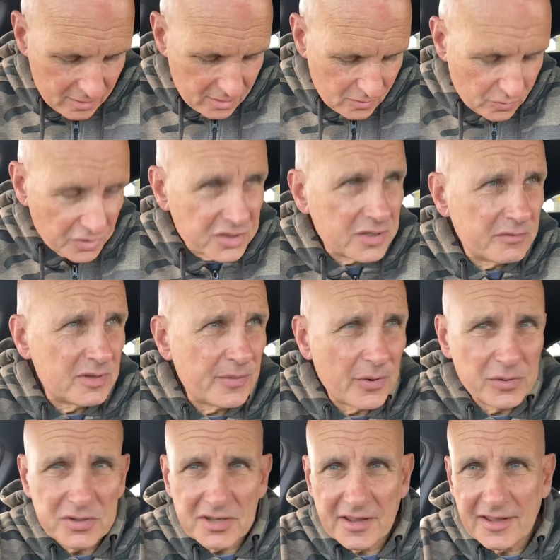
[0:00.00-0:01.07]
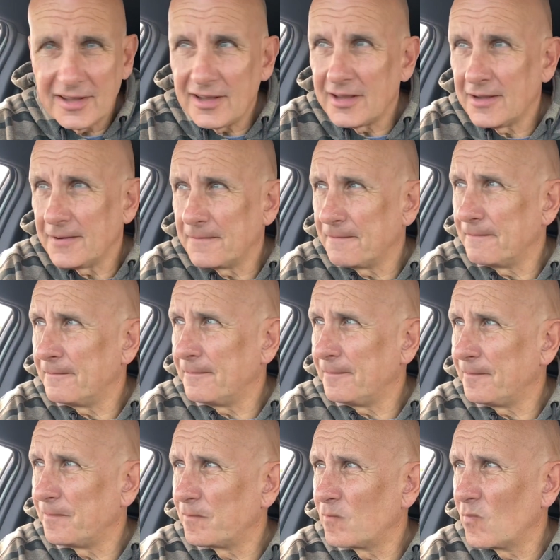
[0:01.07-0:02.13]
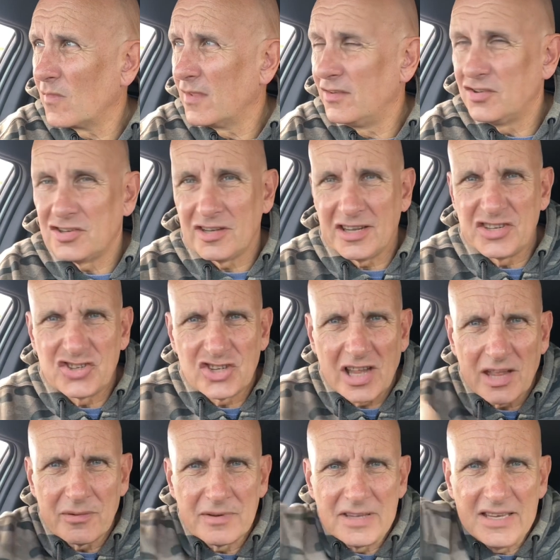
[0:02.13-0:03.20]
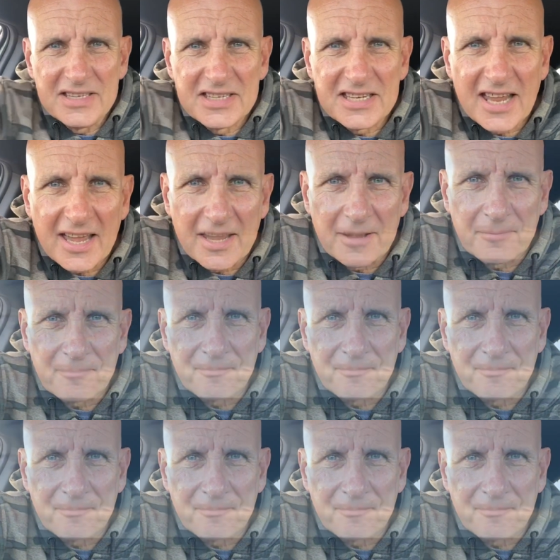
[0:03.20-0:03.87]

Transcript: watch some of the boats, I think. It's a nice chill out, easy day.